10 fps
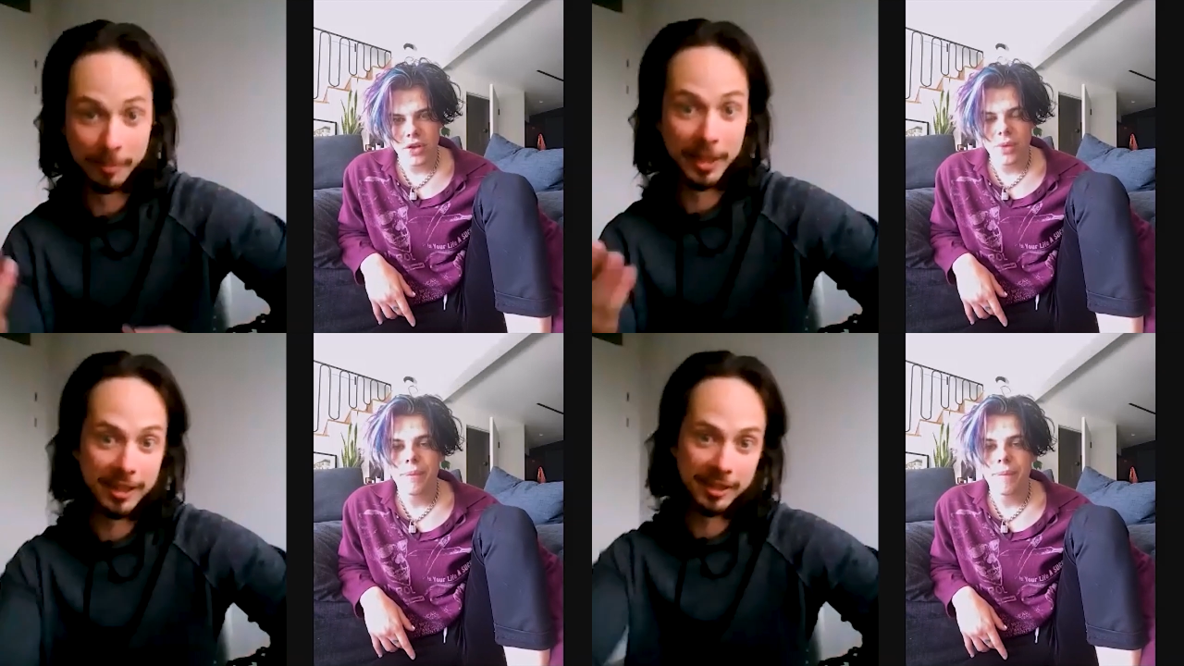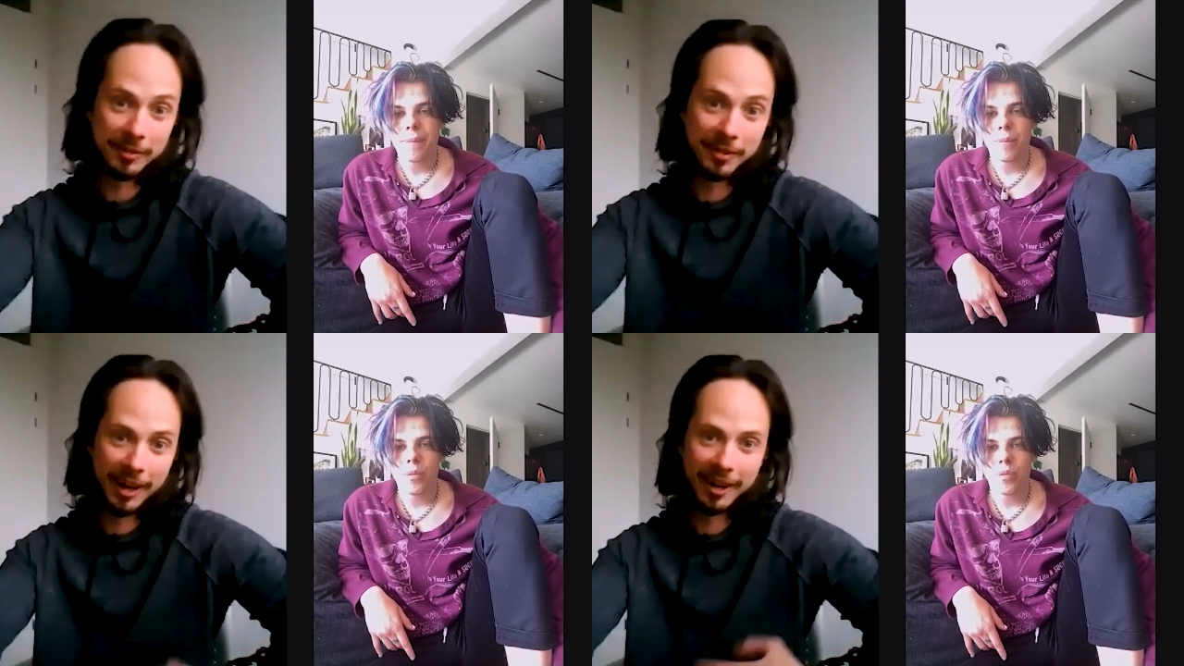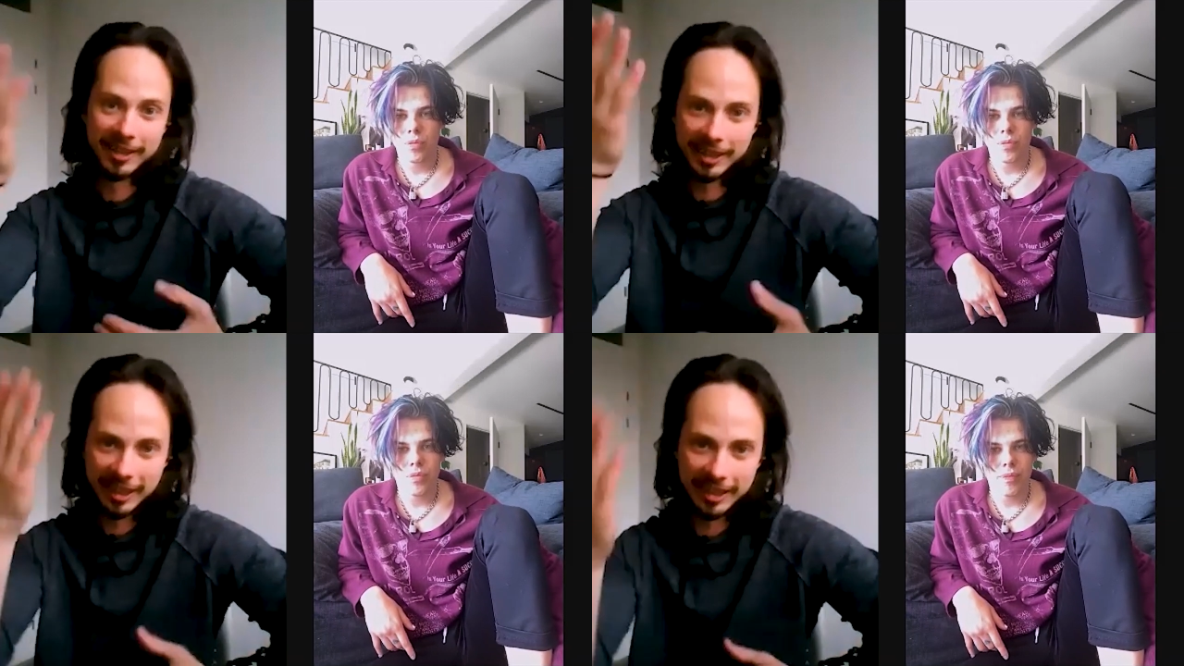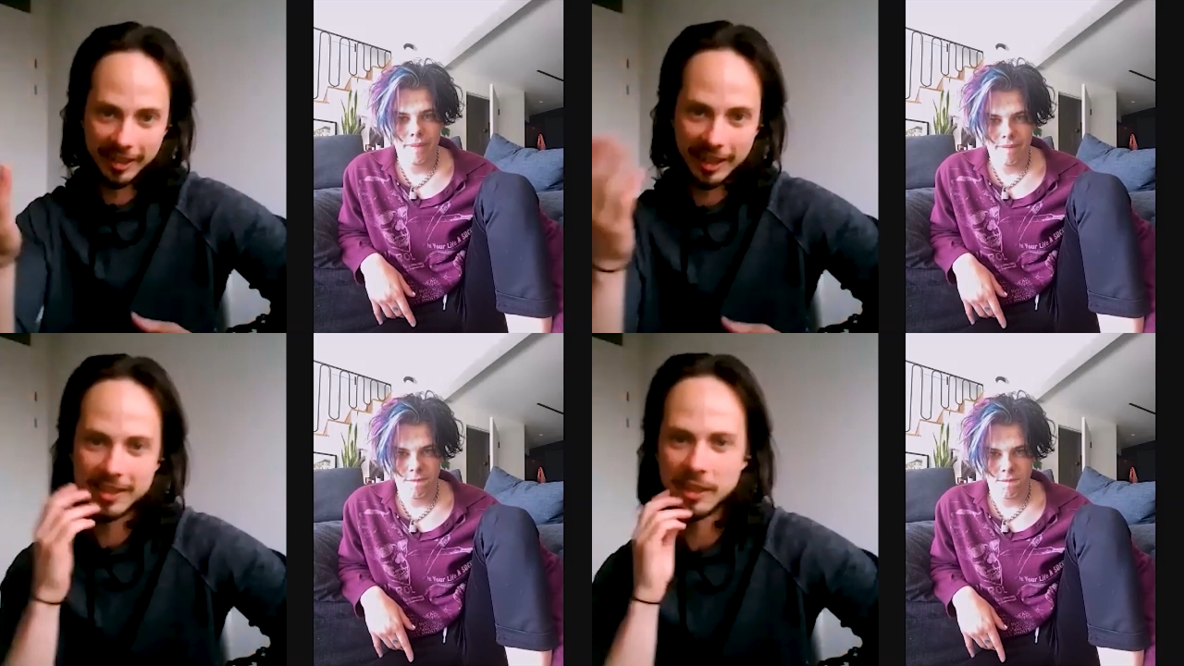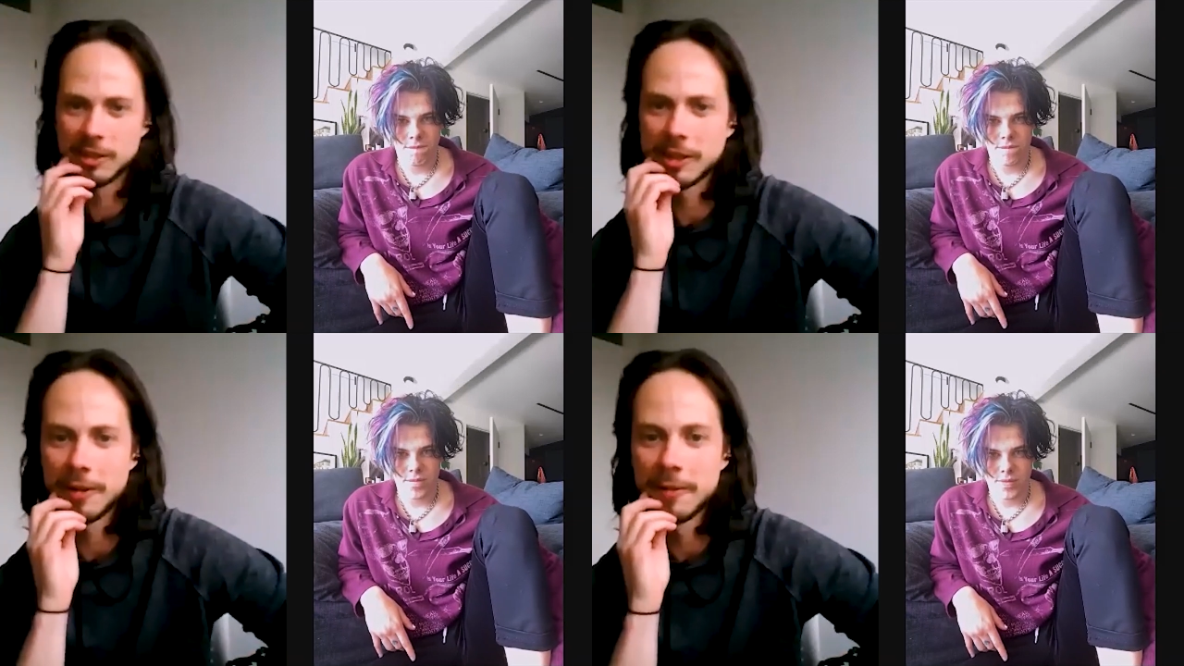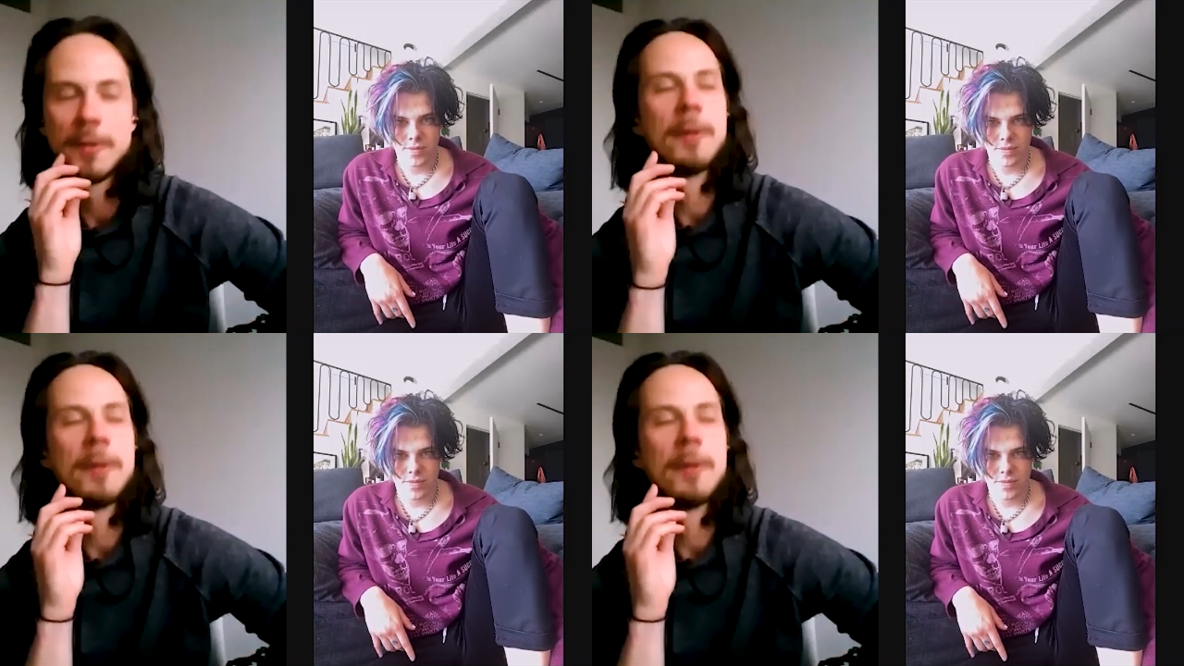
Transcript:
Speaker 1: because of the virus in the UK. So, so